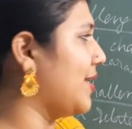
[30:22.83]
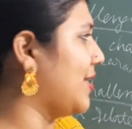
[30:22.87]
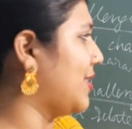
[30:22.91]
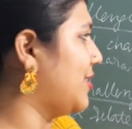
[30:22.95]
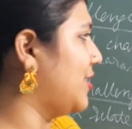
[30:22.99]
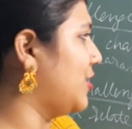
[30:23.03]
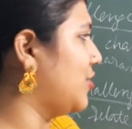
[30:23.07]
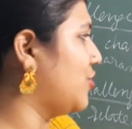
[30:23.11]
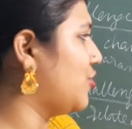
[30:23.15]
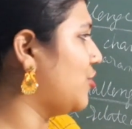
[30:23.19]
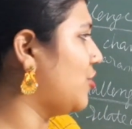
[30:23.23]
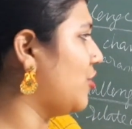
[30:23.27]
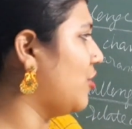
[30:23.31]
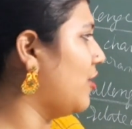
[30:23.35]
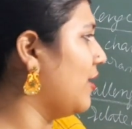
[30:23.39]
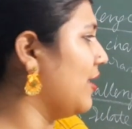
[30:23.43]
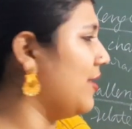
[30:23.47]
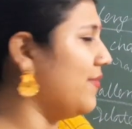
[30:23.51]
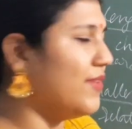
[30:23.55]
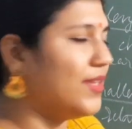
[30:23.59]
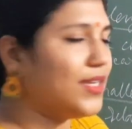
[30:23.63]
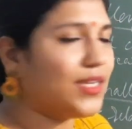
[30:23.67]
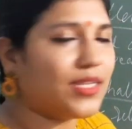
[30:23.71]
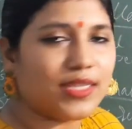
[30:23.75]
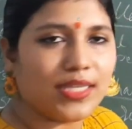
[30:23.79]
etc.,
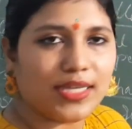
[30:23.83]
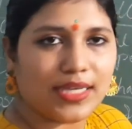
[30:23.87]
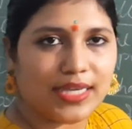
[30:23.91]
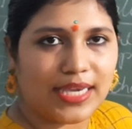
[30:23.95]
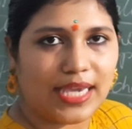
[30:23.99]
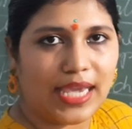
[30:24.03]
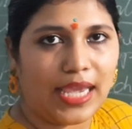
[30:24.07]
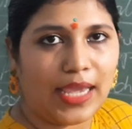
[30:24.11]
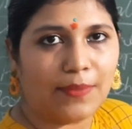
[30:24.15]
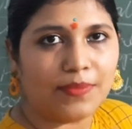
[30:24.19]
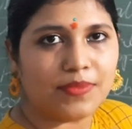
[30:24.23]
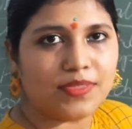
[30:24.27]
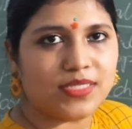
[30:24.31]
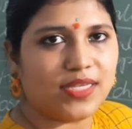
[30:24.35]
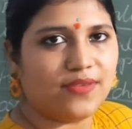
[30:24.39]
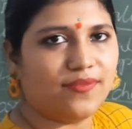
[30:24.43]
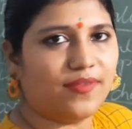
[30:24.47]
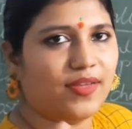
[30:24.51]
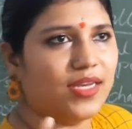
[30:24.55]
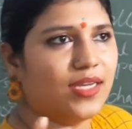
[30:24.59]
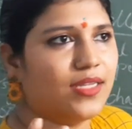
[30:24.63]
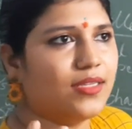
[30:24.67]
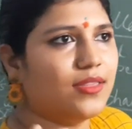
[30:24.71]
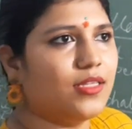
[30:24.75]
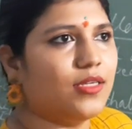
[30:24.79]
even in the games,
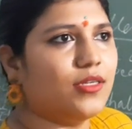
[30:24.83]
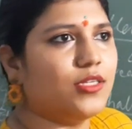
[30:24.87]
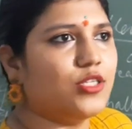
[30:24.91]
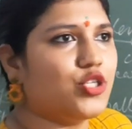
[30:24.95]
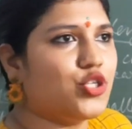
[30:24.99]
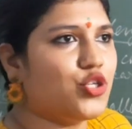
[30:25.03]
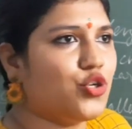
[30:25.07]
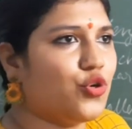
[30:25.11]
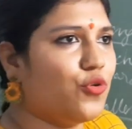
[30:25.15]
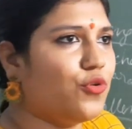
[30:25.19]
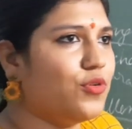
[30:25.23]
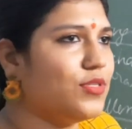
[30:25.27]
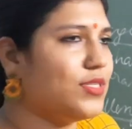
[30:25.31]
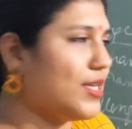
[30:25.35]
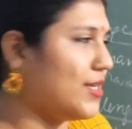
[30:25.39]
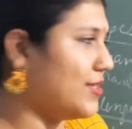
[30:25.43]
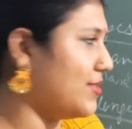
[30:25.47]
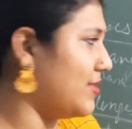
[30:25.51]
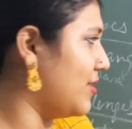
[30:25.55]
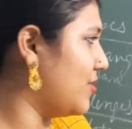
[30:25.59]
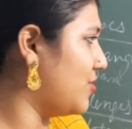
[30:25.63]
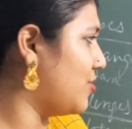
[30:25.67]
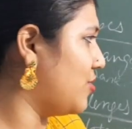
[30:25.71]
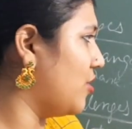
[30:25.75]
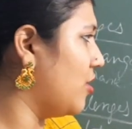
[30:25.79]
even in the shows,
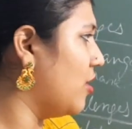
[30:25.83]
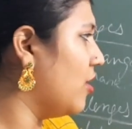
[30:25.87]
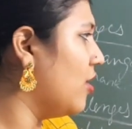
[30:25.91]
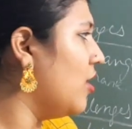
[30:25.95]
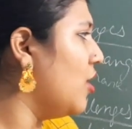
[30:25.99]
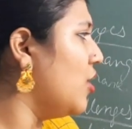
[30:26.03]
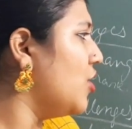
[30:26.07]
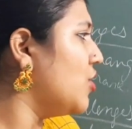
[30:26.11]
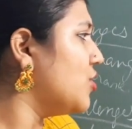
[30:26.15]
etc.,